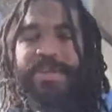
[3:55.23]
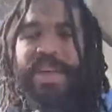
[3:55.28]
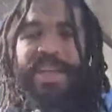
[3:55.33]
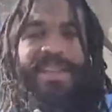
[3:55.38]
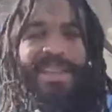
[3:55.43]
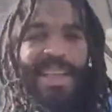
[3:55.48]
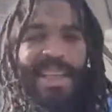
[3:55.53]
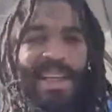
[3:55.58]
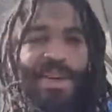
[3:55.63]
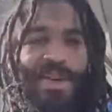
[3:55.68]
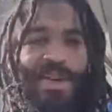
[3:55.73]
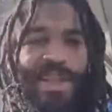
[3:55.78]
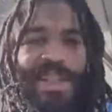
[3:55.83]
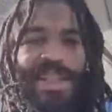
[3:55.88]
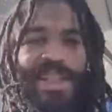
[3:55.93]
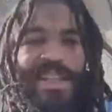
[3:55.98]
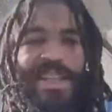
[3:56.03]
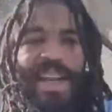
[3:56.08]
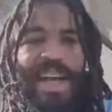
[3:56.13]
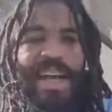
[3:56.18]
I said
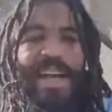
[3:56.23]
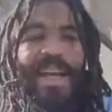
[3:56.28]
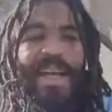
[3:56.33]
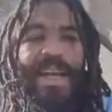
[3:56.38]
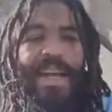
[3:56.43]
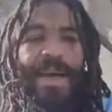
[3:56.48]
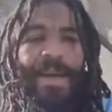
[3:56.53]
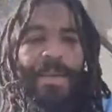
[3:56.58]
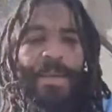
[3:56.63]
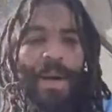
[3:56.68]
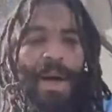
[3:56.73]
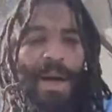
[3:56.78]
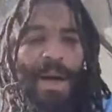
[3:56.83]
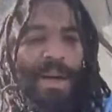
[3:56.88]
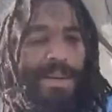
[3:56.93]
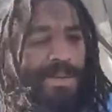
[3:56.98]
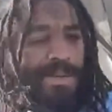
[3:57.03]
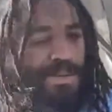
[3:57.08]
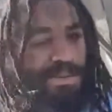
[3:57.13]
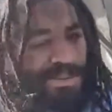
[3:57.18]
Christian, like
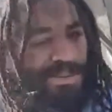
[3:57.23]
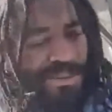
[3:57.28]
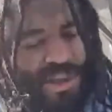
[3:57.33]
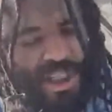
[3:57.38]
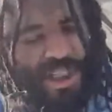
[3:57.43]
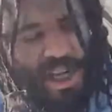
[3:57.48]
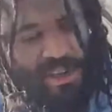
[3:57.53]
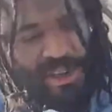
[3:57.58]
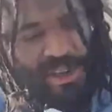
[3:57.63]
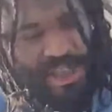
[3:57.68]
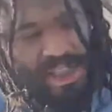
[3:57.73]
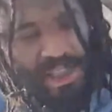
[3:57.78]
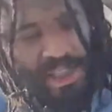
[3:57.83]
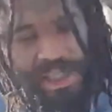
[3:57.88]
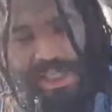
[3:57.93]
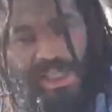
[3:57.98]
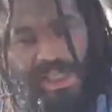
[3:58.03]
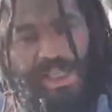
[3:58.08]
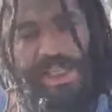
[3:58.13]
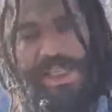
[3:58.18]
uh, shout out to
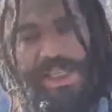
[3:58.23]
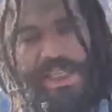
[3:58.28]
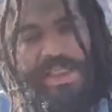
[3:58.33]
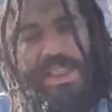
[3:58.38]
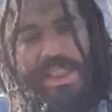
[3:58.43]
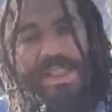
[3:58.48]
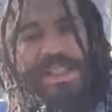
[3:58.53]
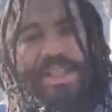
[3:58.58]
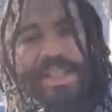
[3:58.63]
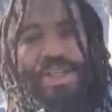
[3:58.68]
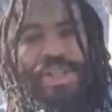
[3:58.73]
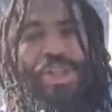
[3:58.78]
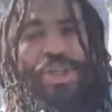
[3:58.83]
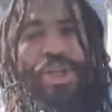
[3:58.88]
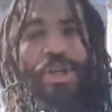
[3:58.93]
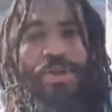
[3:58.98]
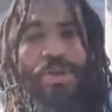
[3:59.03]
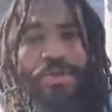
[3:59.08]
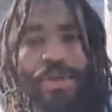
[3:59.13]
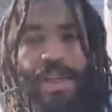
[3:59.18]
Clinton. These are the
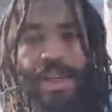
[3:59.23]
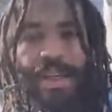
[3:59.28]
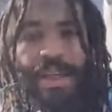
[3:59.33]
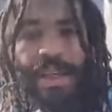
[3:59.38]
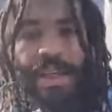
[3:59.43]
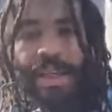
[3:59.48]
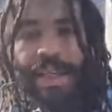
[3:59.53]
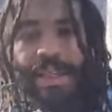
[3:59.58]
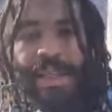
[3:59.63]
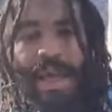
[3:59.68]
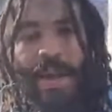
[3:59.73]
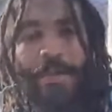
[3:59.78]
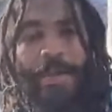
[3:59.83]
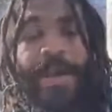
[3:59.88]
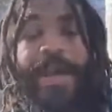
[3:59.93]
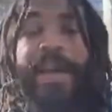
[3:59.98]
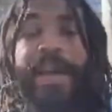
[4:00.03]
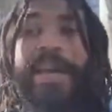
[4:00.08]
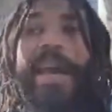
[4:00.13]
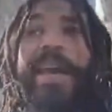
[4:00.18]
children that
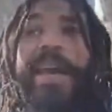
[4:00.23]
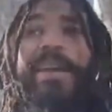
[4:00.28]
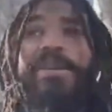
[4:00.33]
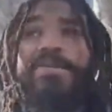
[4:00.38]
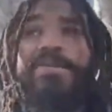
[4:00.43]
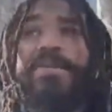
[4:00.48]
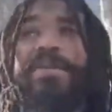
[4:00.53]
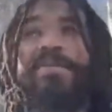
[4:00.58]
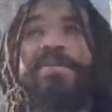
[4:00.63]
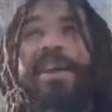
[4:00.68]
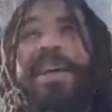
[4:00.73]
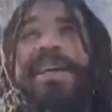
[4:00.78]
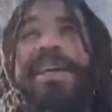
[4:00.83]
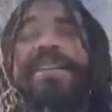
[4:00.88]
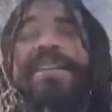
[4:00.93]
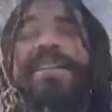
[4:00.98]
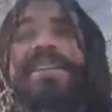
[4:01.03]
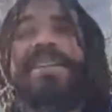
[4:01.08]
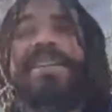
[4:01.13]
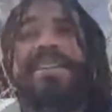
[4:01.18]
we engage with,
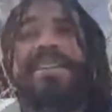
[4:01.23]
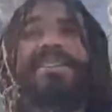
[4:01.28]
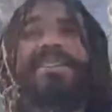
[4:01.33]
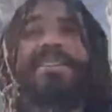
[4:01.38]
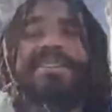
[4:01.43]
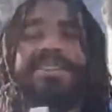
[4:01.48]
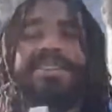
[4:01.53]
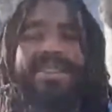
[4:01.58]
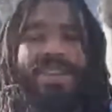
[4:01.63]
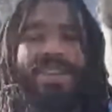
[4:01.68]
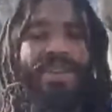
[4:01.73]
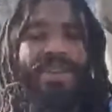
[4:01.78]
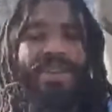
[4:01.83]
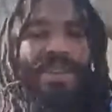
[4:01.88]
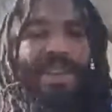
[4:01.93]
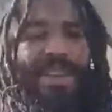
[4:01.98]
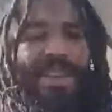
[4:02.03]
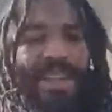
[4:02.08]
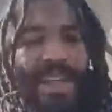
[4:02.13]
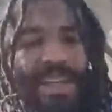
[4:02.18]
right? These are the
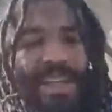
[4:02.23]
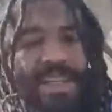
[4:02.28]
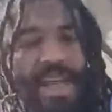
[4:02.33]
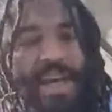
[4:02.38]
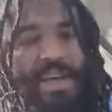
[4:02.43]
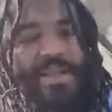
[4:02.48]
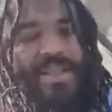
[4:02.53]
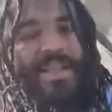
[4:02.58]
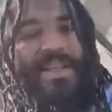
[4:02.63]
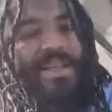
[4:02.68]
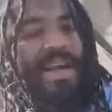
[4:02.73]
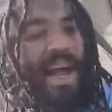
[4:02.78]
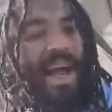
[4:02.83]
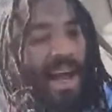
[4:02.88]
children. Shout out to the